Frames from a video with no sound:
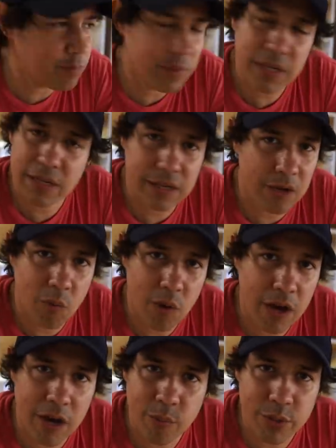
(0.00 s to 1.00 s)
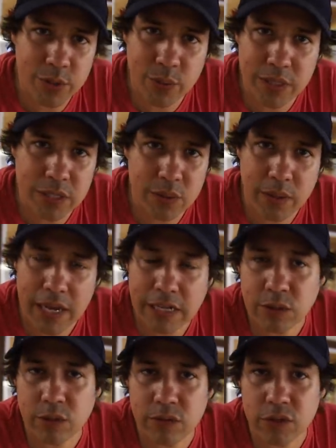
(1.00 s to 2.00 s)
been a while between doing
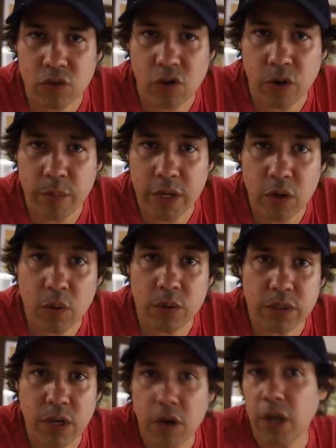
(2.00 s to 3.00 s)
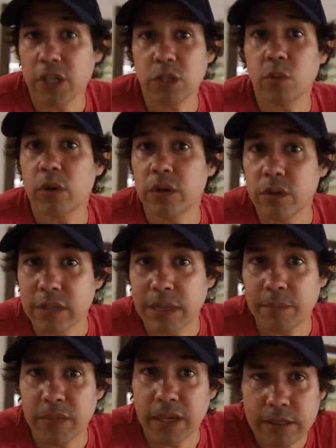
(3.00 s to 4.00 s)
any sort of astronomy at all, so I just want to do
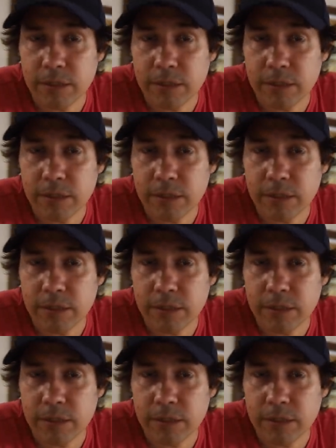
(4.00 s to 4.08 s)
something.